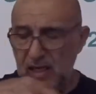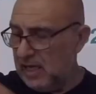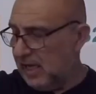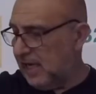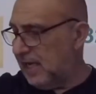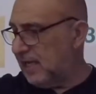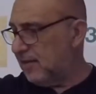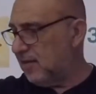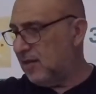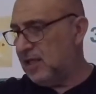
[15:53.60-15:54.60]
and
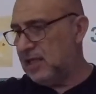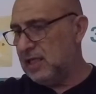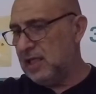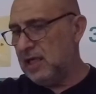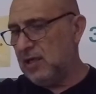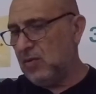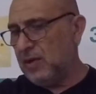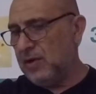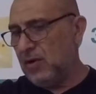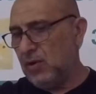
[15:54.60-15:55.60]
this little
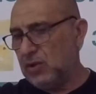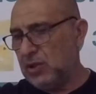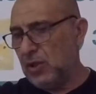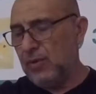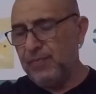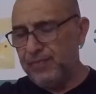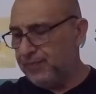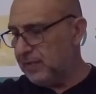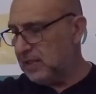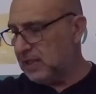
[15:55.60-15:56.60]
one also
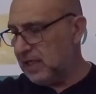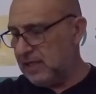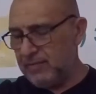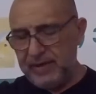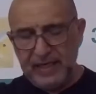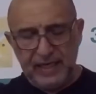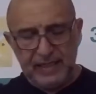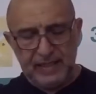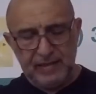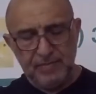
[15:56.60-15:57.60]
is kind of
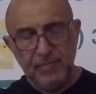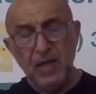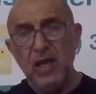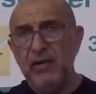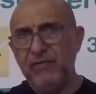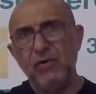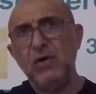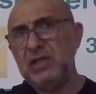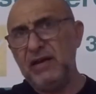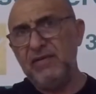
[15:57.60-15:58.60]
radiused. Of
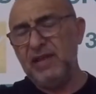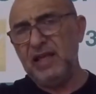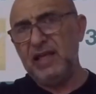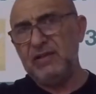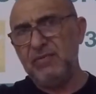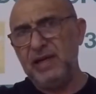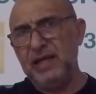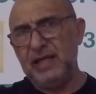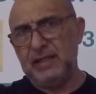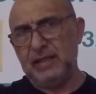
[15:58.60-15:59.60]
course everything is
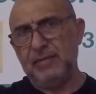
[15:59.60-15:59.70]
radiused